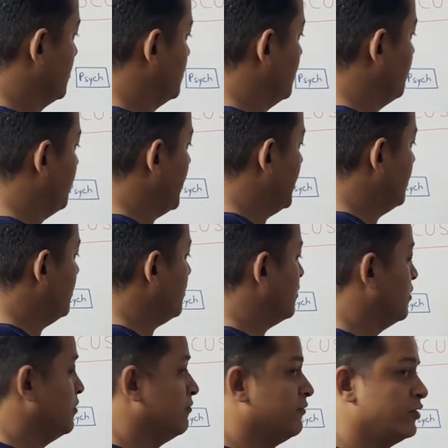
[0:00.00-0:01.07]
The manner
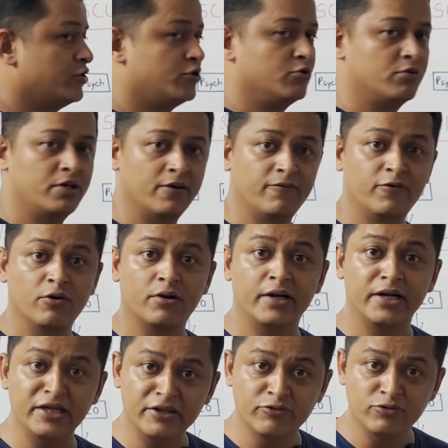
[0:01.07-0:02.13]
in which you give your
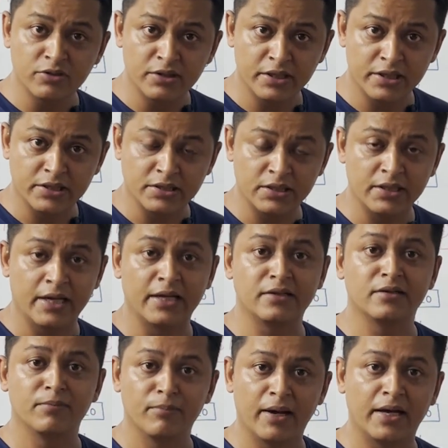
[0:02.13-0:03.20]
individual narration
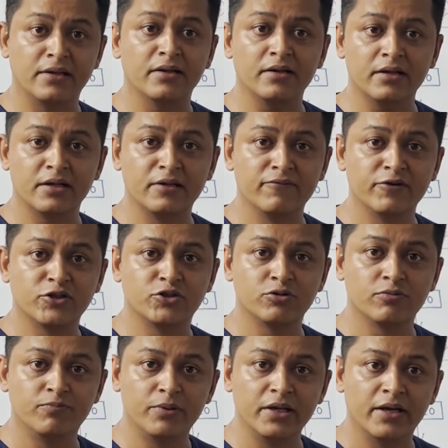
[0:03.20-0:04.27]
and the manner in which
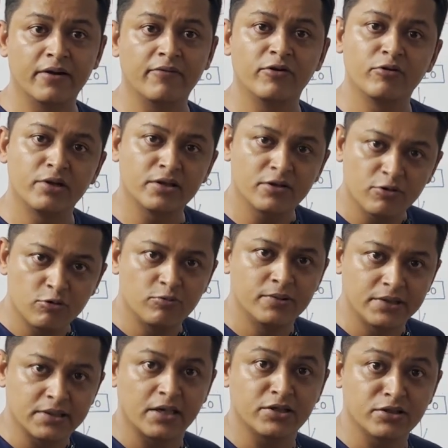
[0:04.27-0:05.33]
you behave during the
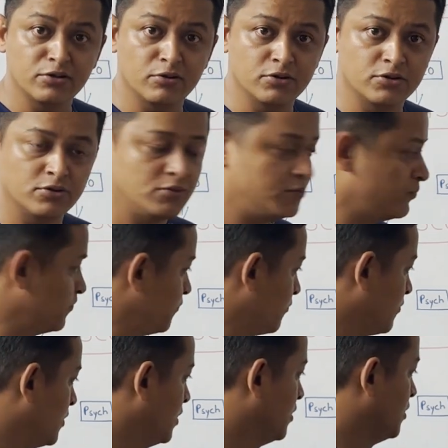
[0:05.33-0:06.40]
group discussion also.
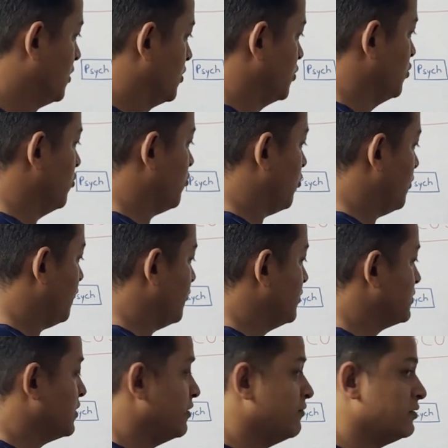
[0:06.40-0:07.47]
Your
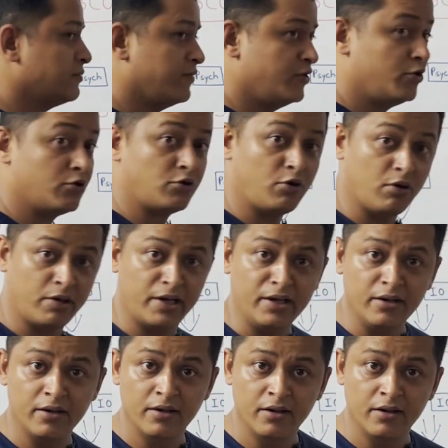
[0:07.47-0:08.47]
confidence levels when you're talking.